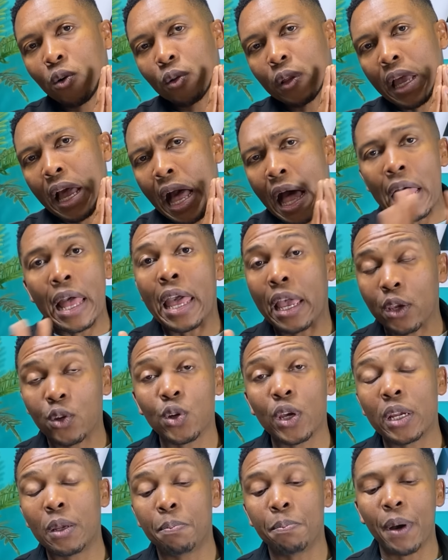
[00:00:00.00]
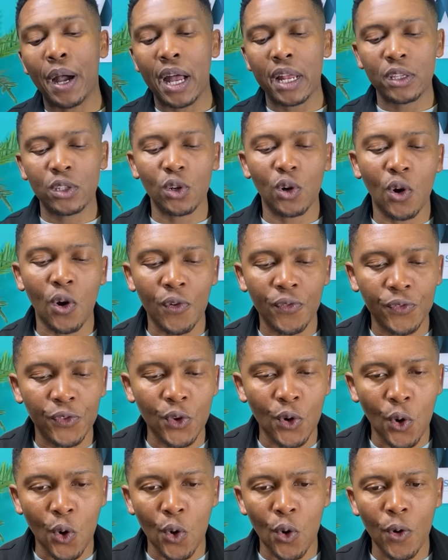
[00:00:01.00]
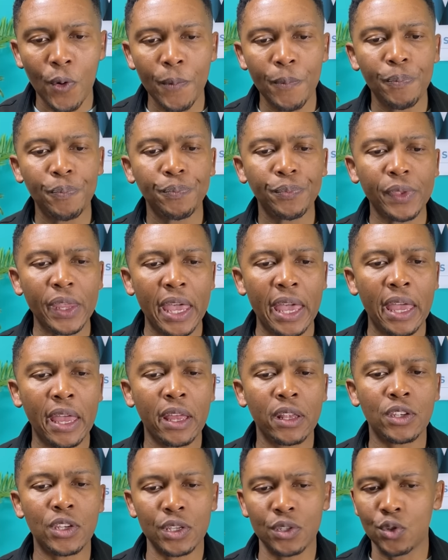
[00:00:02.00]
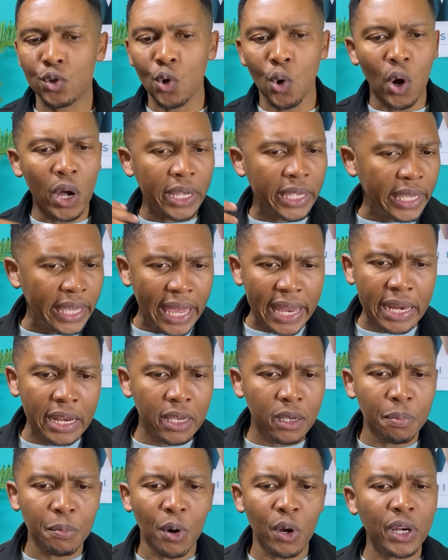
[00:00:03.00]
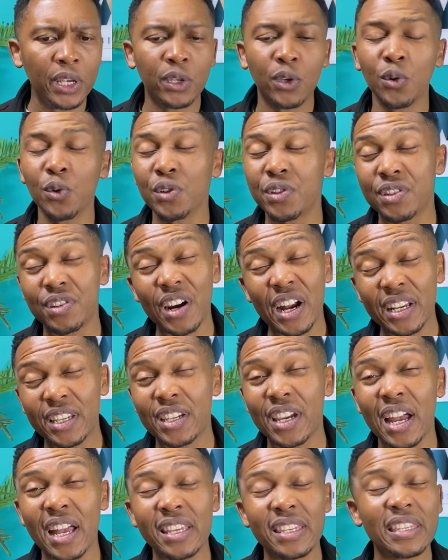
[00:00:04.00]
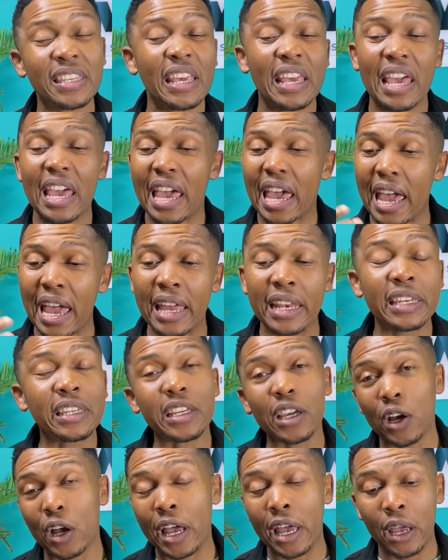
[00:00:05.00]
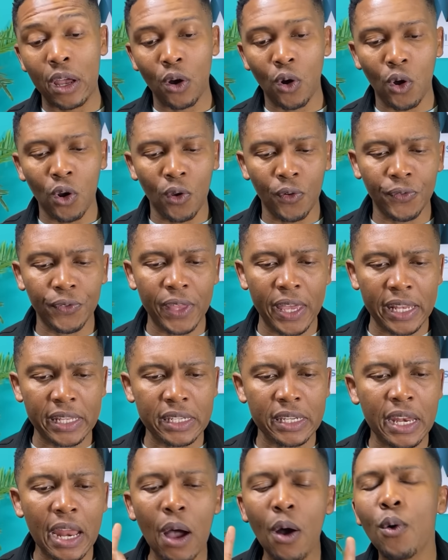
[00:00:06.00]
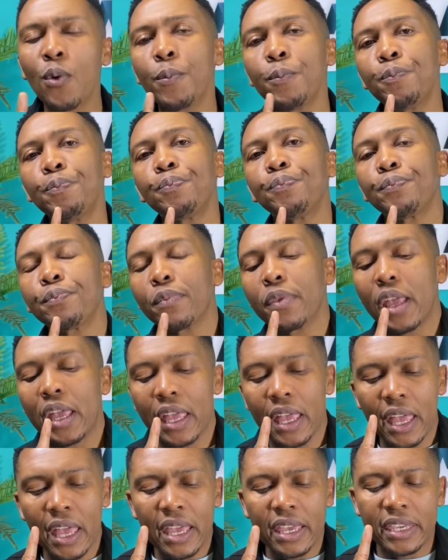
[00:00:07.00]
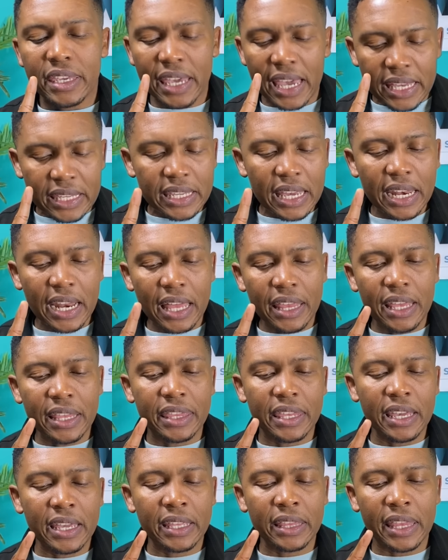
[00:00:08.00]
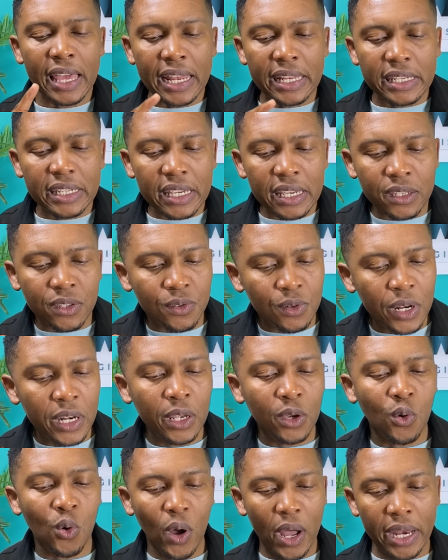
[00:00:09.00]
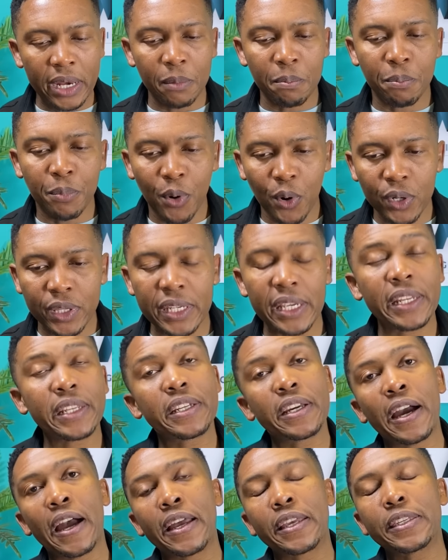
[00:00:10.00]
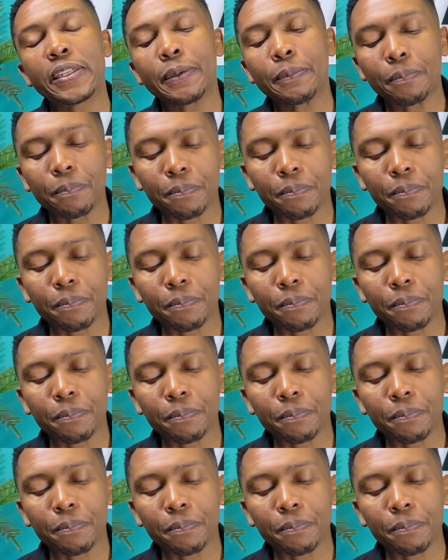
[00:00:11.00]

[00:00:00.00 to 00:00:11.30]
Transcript: are actually part of your just your organic molecule structures and all of that. Now, here's another thing that is really quite important, guys.